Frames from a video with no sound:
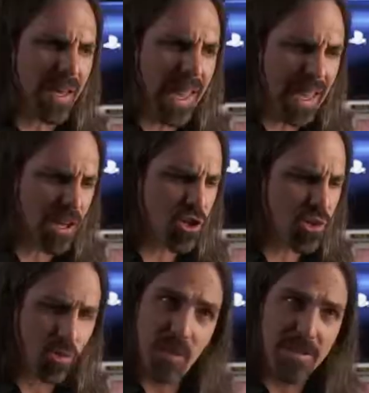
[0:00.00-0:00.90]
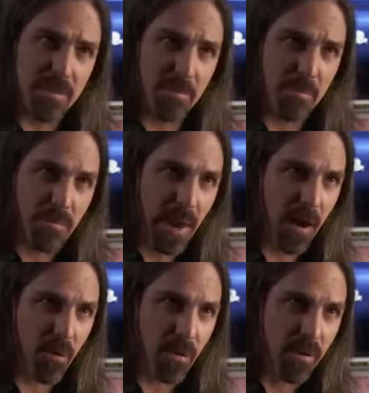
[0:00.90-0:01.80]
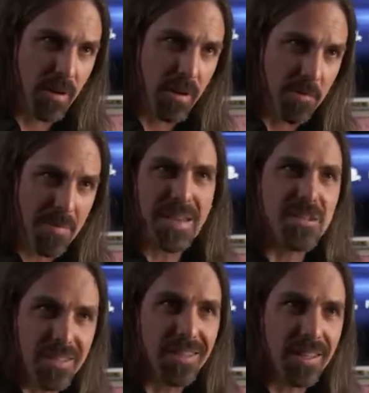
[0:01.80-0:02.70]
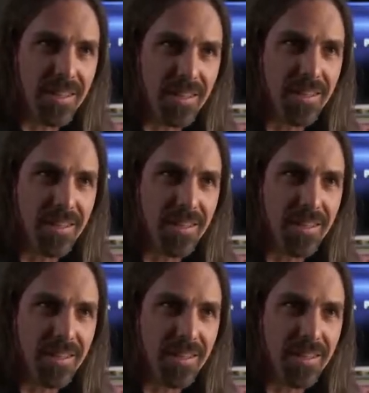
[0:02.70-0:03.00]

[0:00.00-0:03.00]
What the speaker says: age, wisdom, power, masculinity.